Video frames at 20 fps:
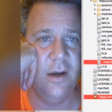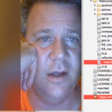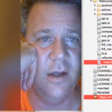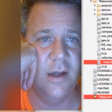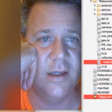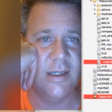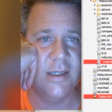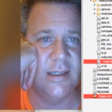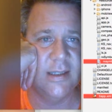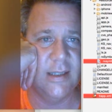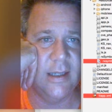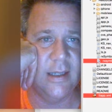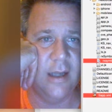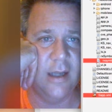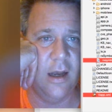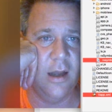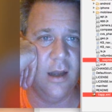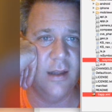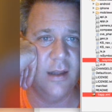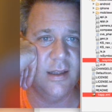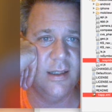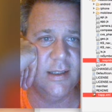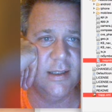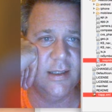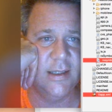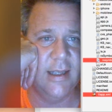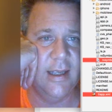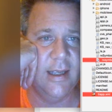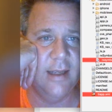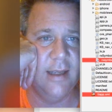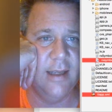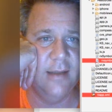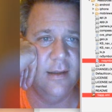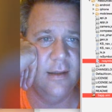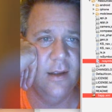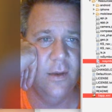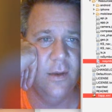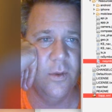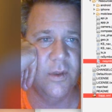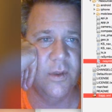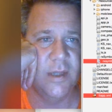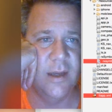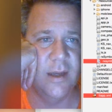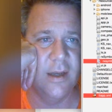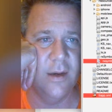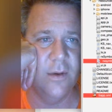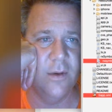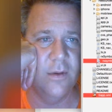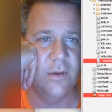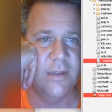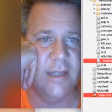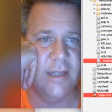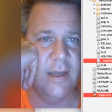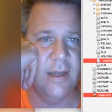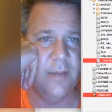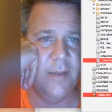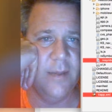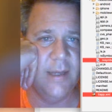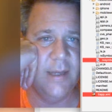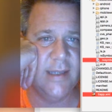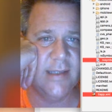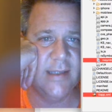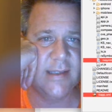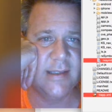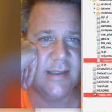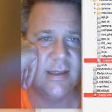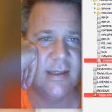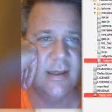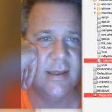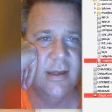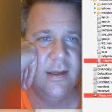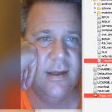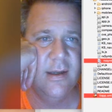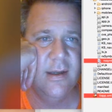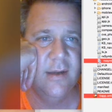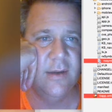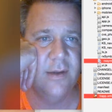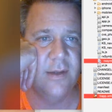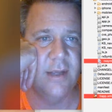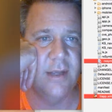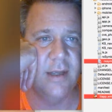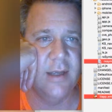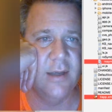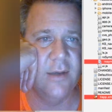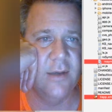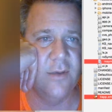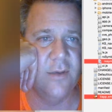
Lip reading: Authenticate with the Arrow database, okay?